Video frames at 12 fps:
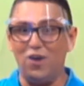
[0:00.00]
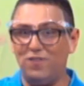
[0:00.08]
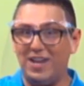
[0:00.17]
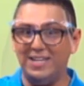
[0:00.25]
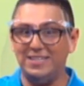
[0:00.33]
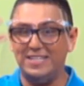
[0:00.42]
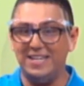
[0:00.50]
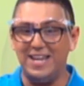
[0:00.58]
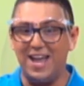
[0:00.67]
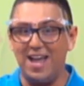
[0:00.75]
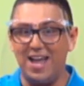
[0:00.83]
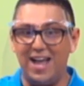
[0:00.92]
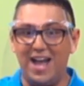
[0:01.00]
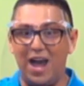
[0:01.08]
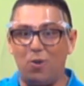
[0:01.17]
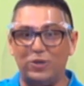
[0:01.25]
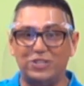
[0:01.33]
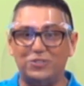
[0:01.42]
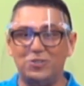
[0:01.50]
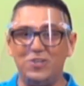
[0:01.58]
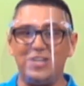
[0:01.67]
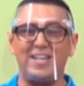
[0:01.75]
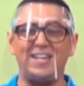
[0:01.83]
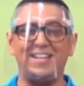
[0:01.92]
Valentina. How are you
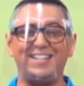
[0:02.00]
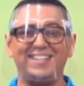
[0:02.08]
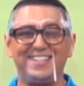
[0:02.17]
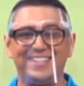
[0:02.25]
doing?